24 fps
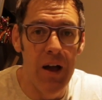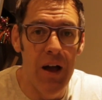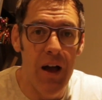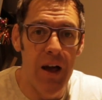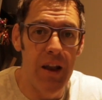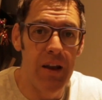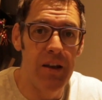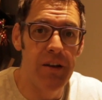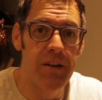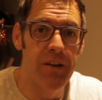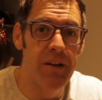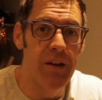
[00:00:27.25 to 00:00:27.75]

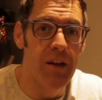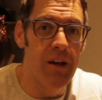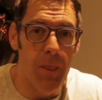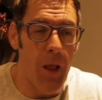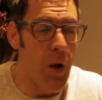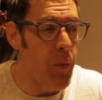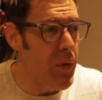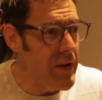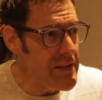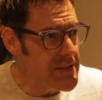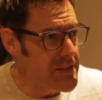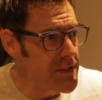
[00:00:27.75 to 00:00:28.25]
and
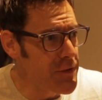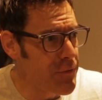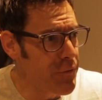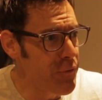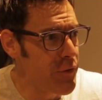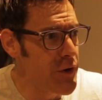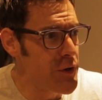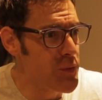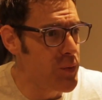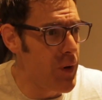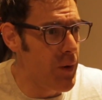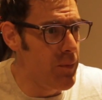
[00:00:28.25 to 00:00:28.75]
I went to the
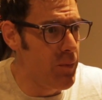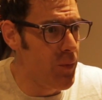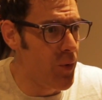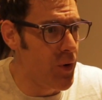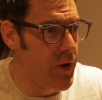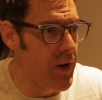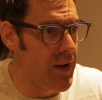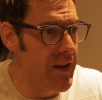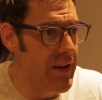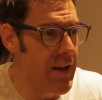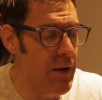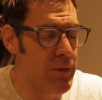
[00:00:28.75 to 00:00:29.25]
fridge one
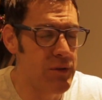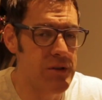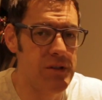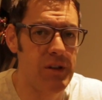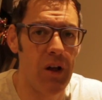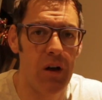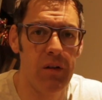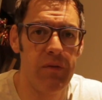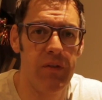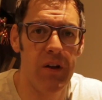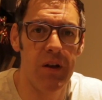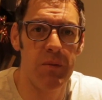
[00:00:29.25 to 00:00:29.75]
morning and there was
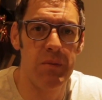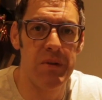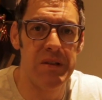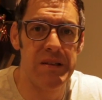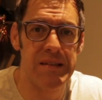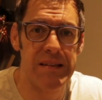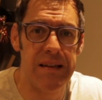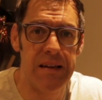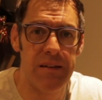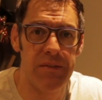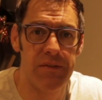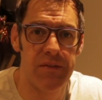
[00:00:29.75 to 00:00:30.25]
no
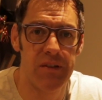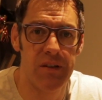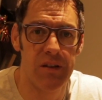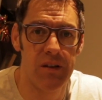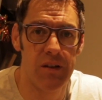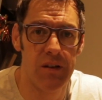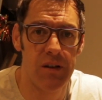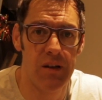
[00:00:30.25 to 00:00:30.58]
vitamins left.